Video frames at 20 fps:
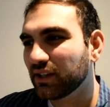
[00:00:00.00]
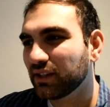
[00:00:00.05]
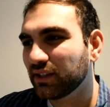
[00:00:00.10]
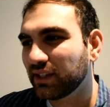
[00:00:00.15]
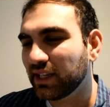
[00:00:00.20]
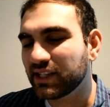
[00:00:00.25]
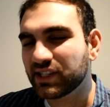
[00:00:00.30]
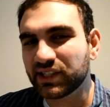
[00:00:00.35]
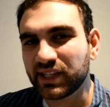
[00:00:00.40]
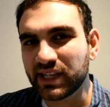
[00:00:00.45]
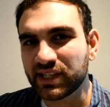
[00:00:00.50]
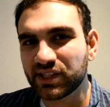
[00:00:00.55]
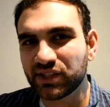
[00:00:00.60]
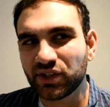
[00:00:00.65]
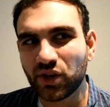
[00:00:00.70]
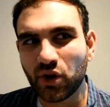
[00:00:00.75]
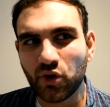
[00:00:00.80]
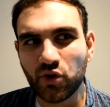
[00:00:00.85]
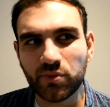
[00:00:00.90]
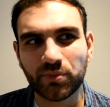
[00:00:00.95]
there's
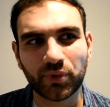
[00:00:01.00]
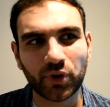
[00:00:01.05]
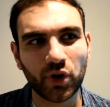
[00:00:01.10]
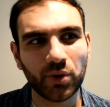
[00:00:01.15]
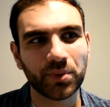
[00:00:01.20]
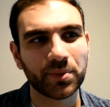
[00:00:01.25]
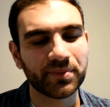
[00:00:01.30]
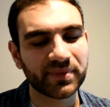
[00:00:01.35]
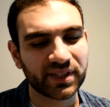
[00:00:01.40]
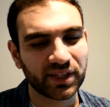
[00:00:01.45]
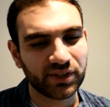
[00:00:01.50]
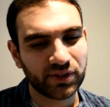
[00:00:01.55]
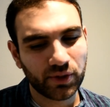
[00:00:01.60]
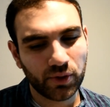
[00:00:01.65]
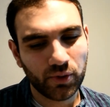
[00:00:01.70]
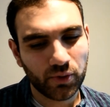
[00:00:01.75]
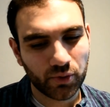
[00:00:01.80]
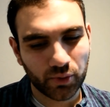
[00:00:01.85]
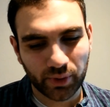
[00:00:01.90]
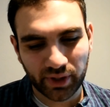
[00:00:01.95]
no problems at
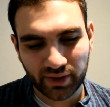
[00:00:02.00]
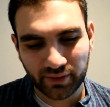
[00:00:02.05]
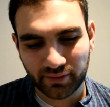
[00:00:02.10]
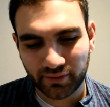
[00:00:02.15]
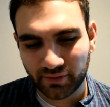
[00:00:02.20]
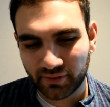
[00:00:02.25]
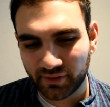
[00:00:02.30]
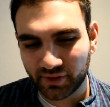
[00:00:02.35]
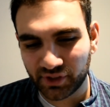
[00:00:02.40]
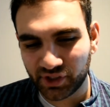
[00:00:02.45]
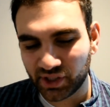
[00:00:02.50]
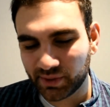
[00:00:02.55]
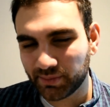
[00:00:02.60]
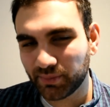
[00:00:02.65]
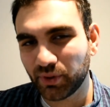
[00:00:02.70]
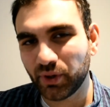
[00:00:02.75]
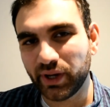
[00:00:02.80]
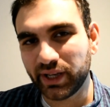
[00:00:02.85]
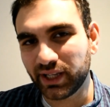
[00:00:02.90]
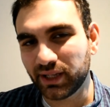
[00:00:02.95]
all with just
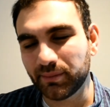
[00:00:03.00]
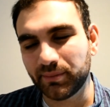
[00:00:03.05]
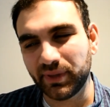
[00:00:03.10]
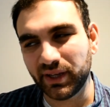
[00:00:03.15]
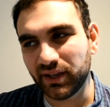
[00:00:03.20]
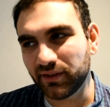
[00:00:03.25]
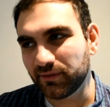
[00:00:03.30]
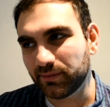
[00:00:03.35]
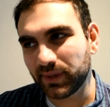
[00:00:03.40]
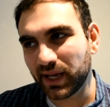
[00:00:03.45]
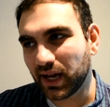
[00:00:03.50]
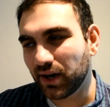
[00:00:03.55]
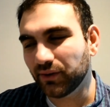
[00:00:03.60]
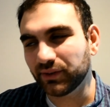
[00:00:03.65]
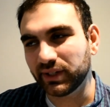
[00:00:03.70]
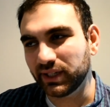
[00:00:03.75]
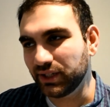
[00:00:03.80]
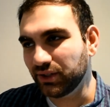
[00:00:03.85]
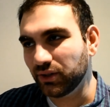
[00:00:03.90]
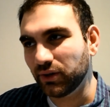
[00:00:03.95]
putting a bit of
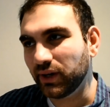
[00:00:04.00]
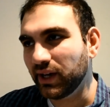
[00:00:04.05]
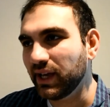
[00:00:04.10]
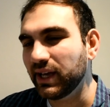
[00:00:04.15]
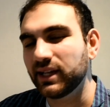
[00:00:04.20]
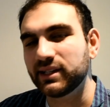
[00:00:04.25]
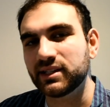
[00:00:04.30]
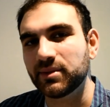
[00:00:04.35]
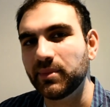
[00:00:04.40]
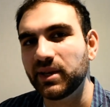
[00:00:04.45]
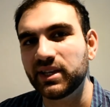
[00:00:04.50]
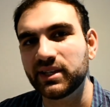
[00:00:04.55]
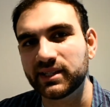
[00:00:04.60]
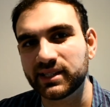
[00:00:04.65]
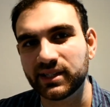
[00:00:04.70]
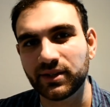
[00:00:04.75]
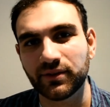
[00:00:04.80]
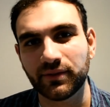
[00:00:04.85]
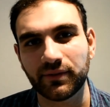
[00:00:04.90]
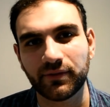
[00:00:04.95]
powder in your hair to make
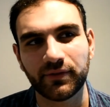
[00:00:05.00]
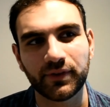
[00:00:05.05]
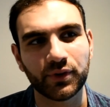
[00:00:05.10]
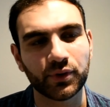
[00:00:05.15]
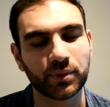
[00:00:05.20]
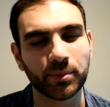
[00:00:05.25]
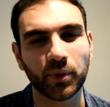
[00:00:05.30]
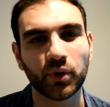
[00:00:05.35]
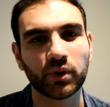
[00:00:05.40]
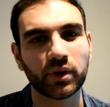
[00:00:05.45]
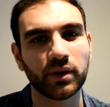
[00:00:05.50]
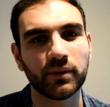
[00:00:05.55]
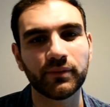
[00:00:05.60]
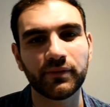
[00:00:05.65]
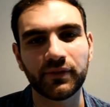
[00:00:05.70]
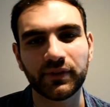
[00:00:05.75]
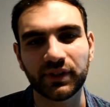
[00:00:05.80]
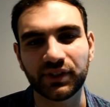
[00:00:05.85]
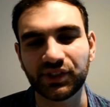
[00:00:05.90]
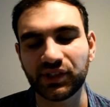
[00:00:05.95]
yourself feel more
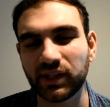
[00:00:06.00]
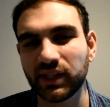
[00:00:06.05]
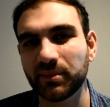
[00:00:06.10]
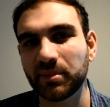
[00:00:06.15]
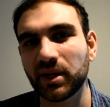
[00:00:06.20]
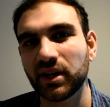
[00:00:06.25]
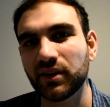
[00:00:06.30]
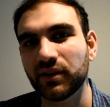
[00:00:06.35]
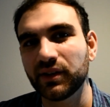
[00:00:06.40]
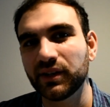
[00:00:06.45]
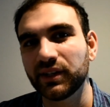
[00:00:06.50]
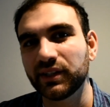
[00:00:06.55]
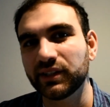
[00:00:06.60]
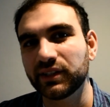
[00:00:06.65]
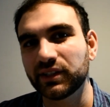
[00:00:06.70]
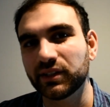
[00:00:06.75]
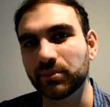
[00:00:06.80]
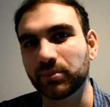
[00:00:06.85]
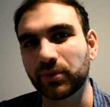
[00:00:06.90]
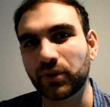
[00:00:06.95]
confident. Just think about
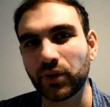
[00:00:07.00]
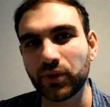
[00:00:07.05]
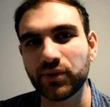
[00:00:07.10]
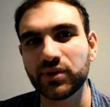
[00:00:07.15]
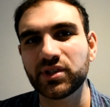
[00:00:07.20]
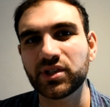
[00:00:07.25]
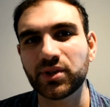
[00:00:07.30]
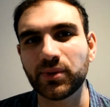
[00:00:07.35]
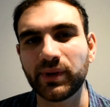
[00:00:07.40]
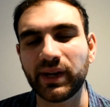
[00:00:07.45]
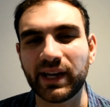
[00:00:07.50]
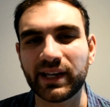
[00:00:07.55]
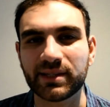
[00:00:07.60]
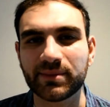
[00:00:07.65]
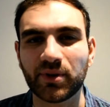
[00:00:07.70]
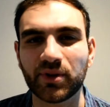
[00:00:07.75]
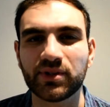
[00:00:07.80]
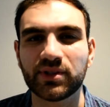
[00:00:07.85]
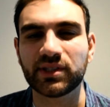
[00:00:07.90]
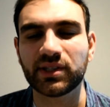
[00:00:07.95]
the pros to it as
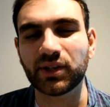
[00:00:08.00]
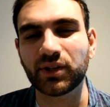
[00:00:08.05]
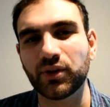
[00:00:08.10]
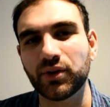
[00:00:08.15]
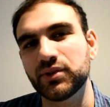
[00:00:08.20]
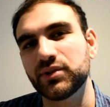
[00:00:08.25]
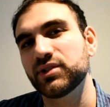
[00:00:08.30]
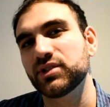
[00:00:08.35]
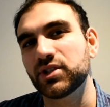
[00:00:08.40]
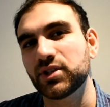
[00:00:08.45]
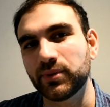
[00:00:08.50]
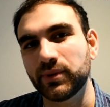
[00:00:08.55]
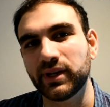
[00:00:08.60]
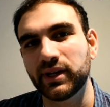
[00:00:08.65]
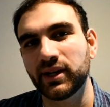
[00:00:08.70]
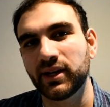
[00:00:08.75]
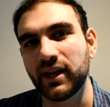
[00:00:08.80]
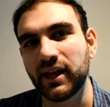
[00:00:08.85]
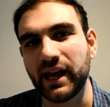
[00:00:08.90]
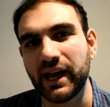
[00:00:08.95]
opposed to the cons to it,
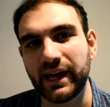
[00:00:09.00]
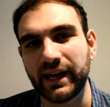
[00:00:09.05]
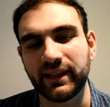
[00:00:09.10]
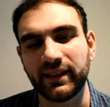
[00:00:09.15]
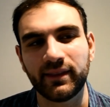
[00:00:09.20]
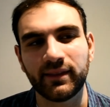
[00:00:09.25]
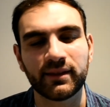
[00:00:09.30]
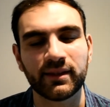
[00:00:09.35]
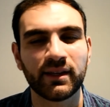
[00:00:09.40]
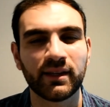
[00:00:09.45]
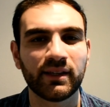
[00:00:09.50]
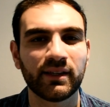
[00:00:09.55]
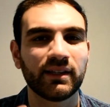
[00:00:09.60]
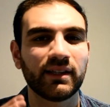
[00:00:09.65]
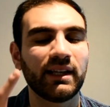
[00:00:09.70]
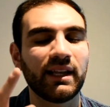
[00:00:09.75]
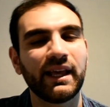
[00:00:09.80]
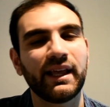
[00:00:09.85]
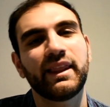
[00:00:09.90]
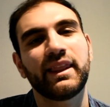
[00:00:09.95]
and
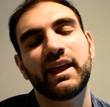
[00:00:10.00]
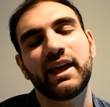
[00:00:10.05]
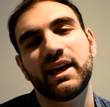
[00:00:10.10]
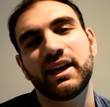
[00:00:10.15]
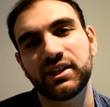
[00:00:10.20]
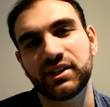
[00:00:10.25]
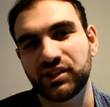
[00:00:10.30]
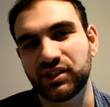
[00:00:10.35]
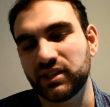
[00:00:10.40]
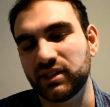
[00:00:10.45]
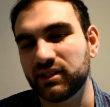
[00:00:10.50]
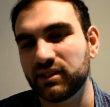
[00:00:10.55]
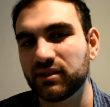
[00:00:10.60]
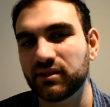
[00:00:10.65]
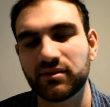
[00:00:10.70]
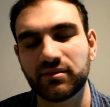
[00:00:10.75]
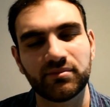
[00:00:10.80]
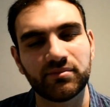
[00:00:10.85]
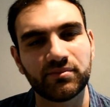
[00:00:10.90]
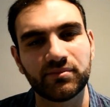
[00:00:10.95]
let that just
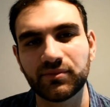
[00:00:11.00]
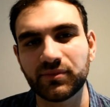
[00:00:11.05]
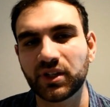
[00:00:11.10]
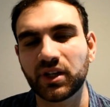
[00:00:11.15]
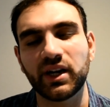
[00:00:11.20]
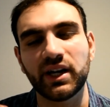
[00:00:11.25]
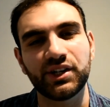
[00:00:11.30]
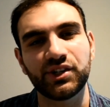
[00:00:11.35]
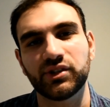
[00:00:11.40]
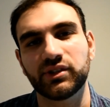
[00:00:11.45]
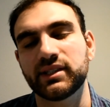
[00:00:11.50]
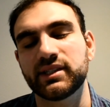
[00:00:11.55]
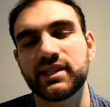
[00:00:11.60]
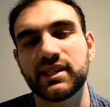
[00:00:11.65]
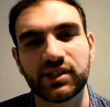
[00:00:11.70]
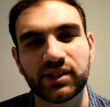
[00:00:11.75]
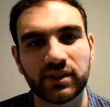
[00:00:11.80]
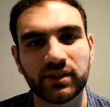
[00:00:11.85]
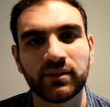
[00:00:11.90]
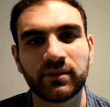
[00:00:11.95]
guide your
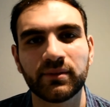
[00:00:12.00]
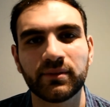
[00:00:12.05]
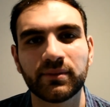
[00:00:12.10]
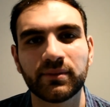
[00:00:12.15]
decision.